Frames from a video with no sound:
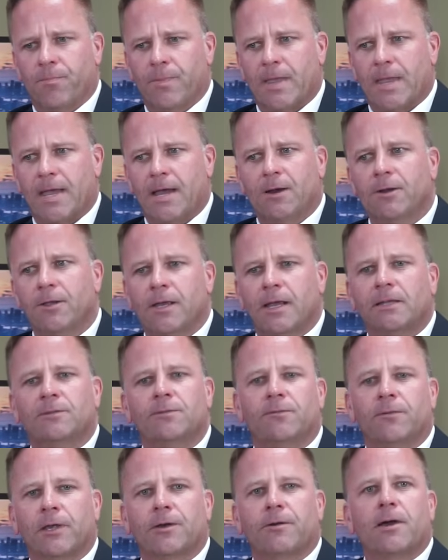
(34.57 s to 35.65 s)
how do you guys
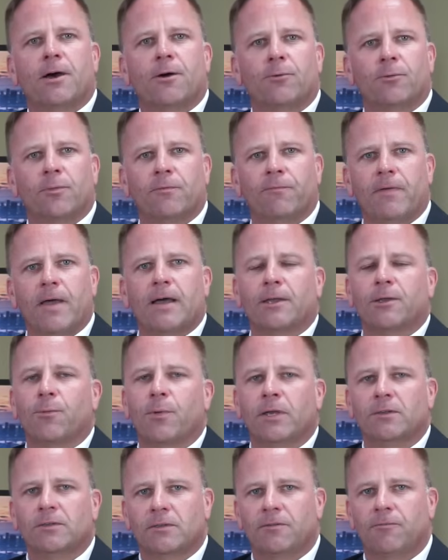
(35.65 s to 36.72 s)
figure out the
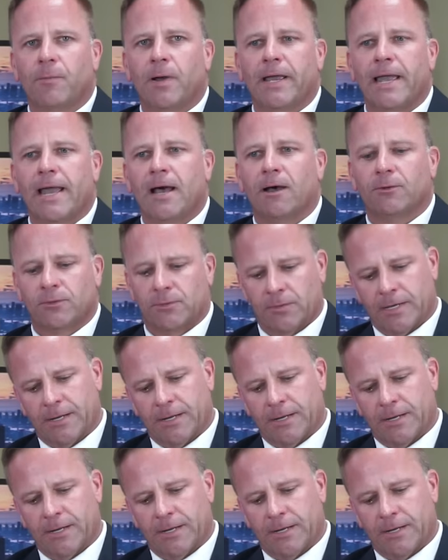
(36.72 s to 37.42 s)
valuation of my house?